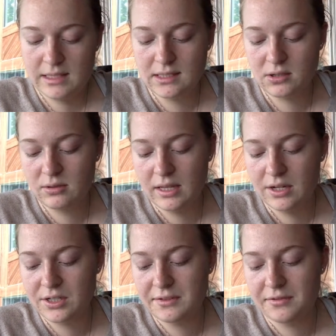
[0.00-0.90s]
and soon
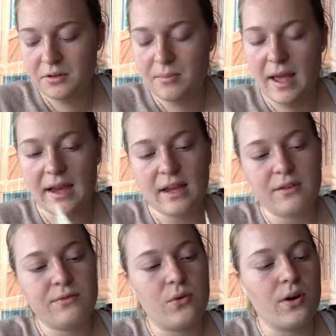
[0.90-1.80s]
letters flew back
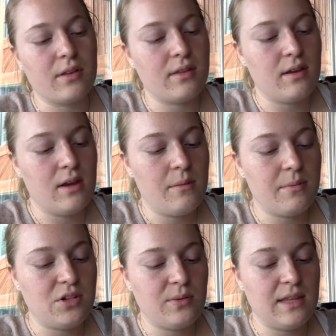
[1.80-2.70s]
and forth
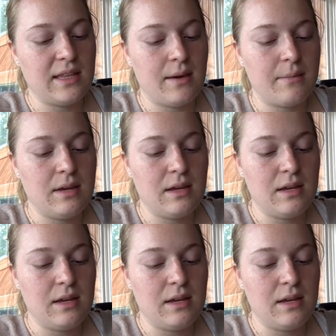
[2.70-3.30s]
between them.